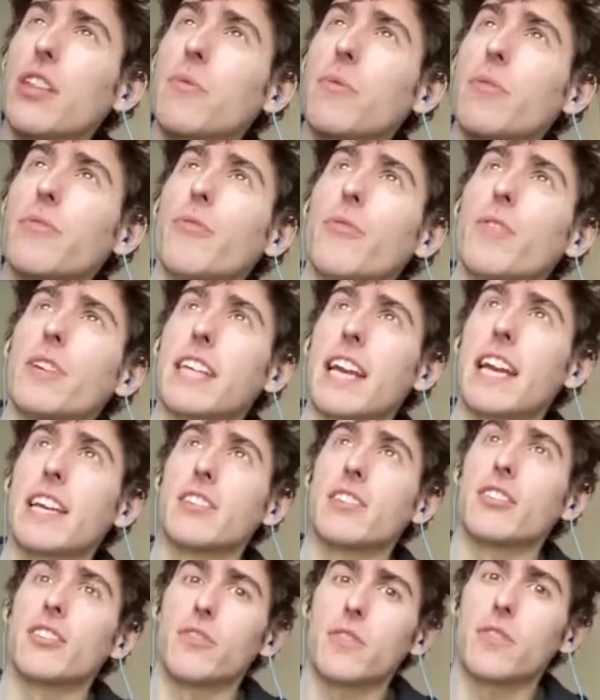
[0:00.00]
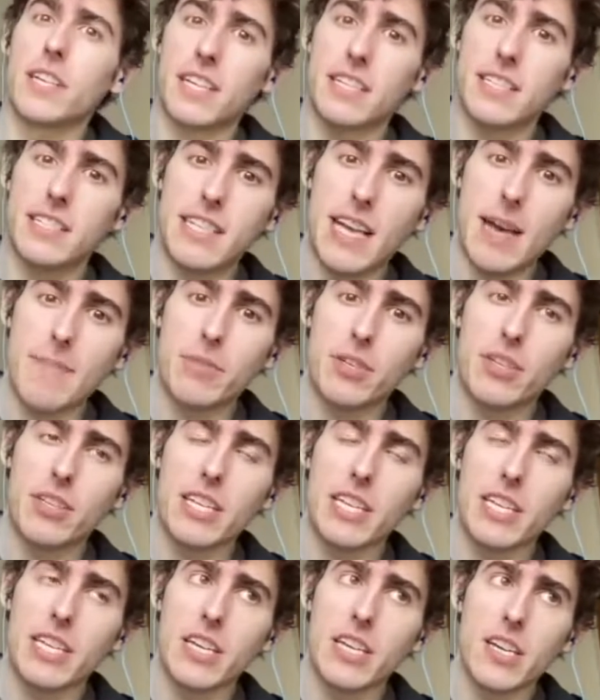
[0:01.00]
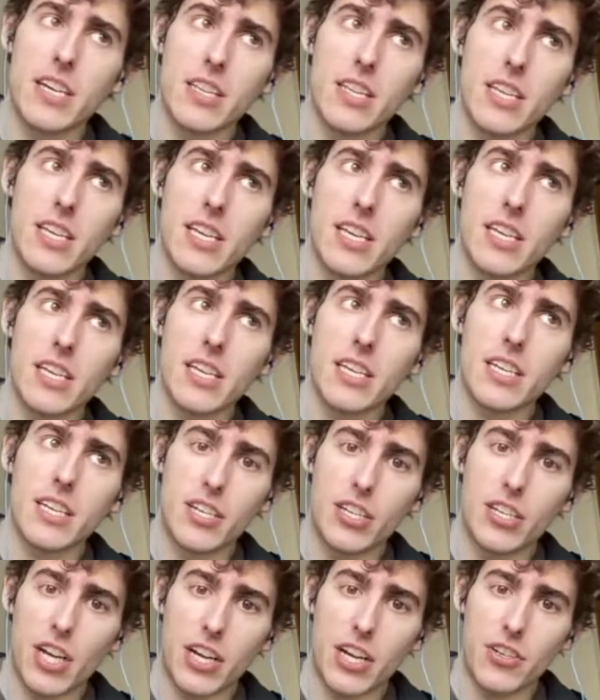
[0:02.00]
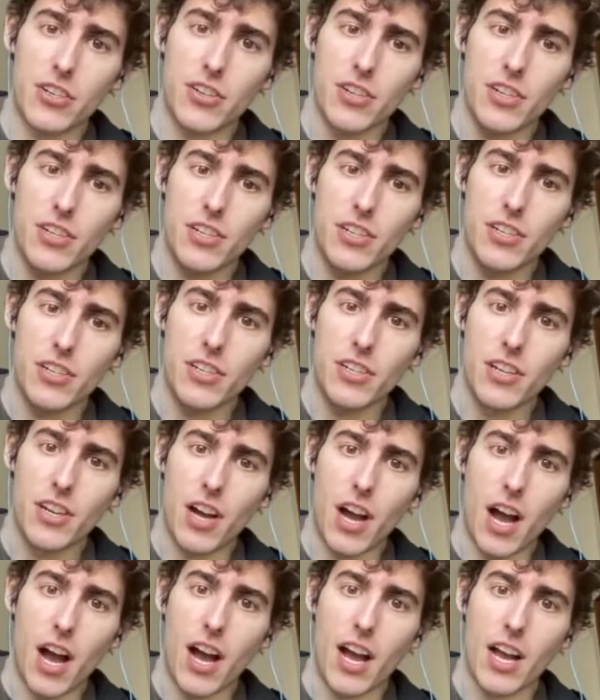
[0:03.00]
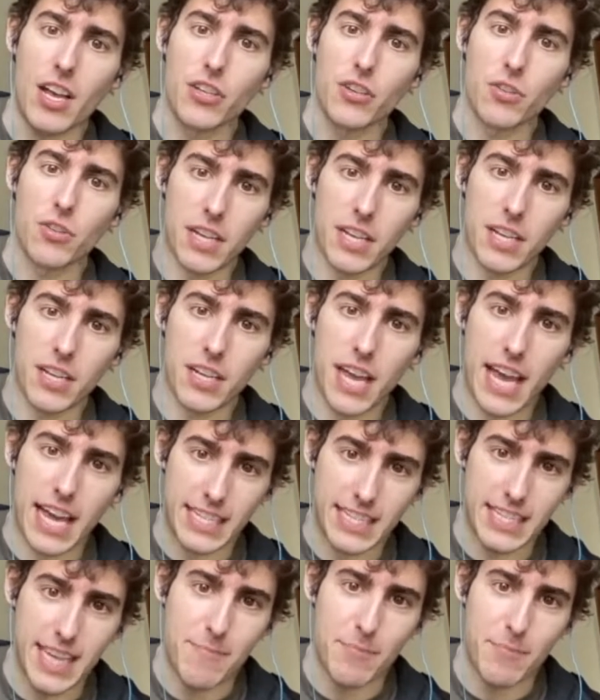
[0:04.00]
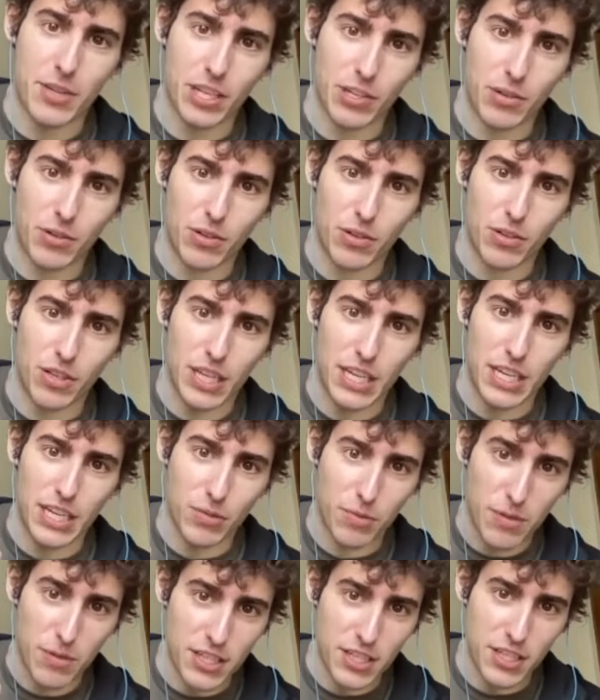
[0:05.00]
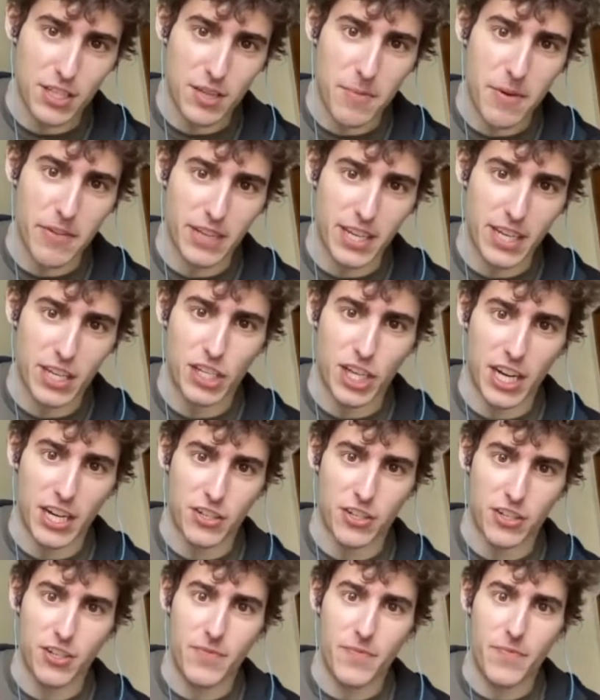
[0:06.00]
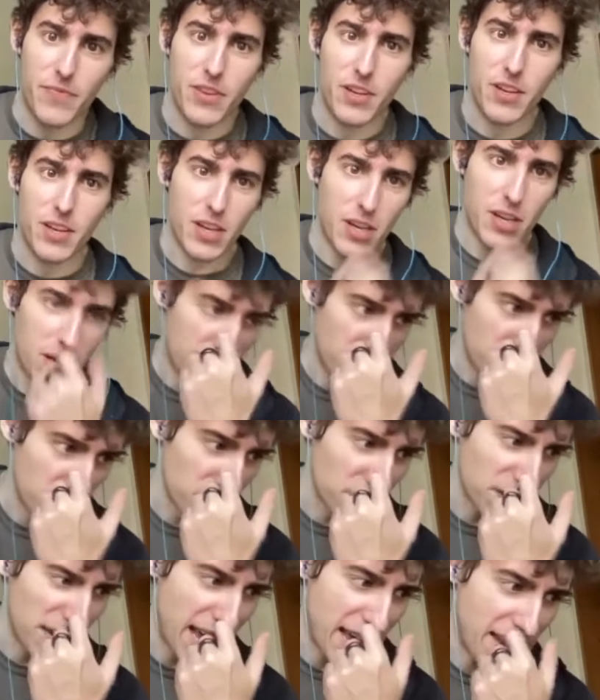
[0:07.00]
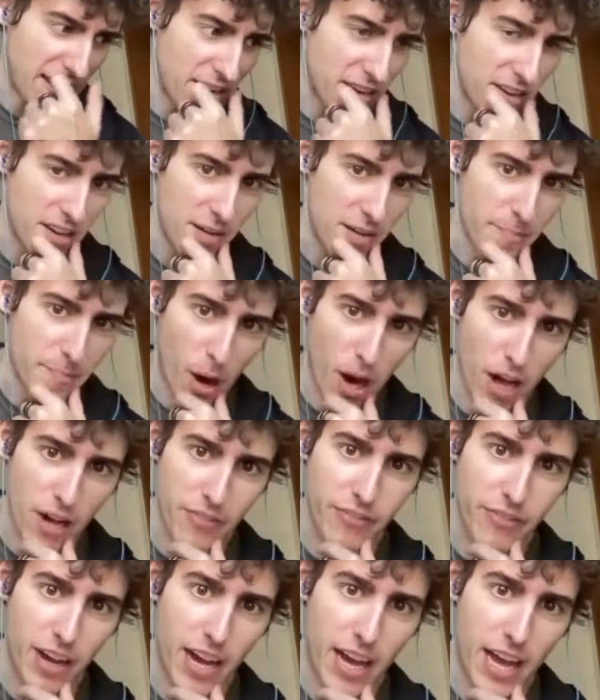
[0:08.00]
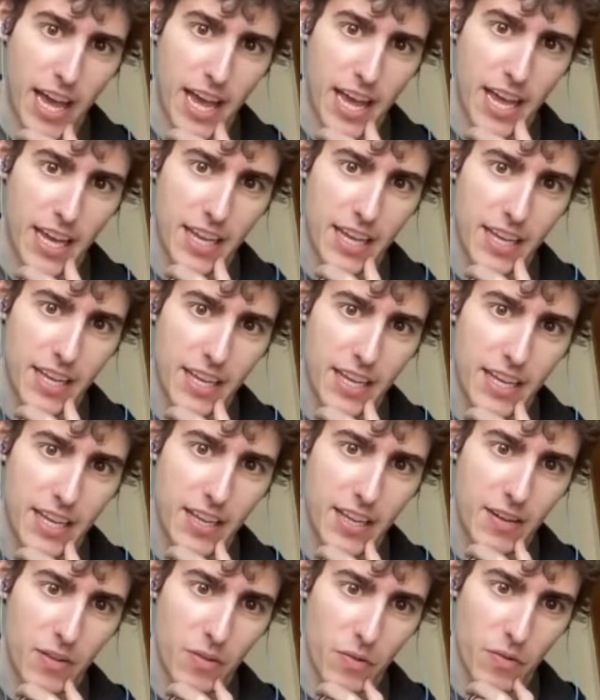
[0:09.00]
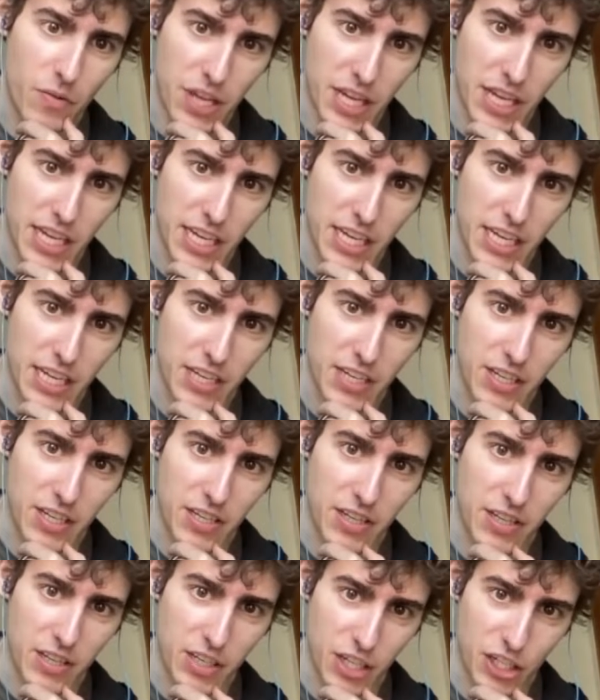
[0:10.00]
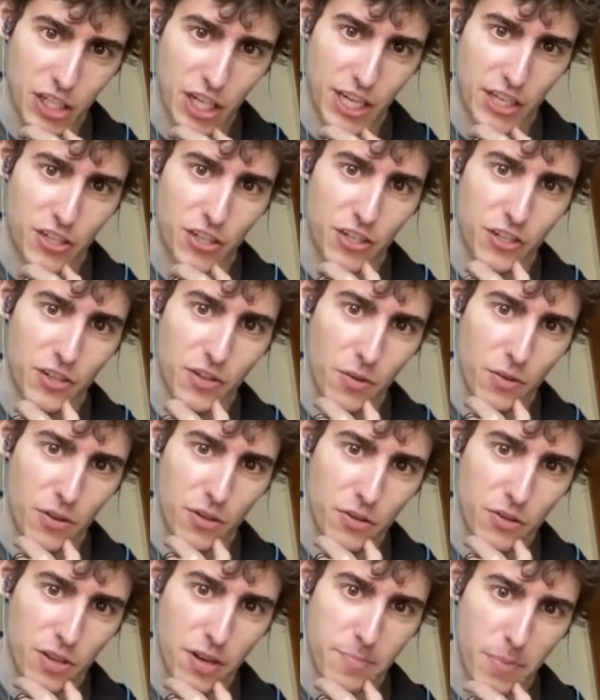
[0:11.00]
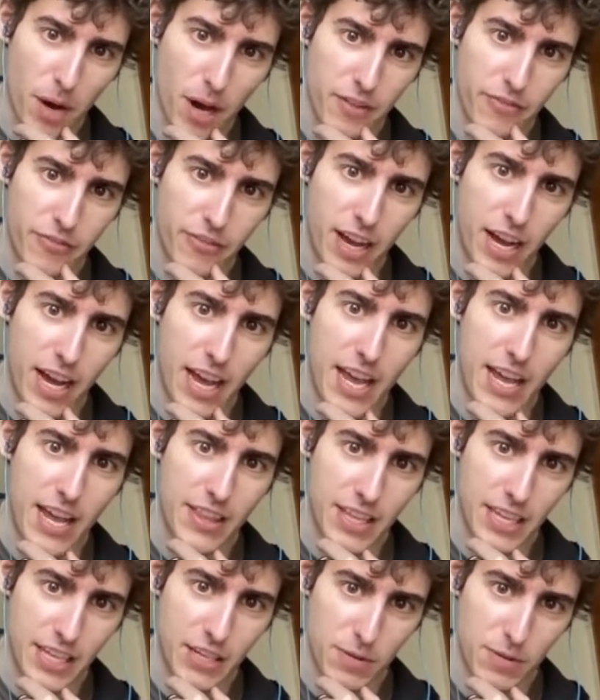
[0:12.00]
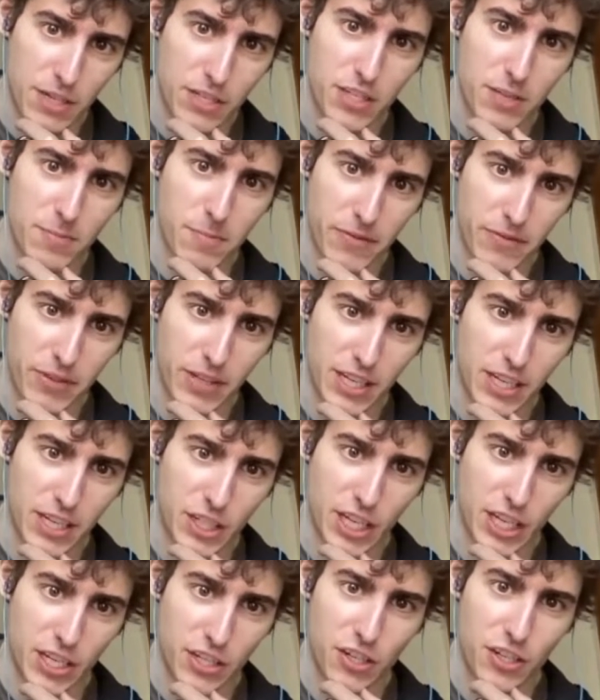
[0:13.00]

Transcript: were 4 cases. You can accept the conjecture. You can accept the criticism of the conjecture. You can modify the conjecture, or you can modify the criticism of the conjecture.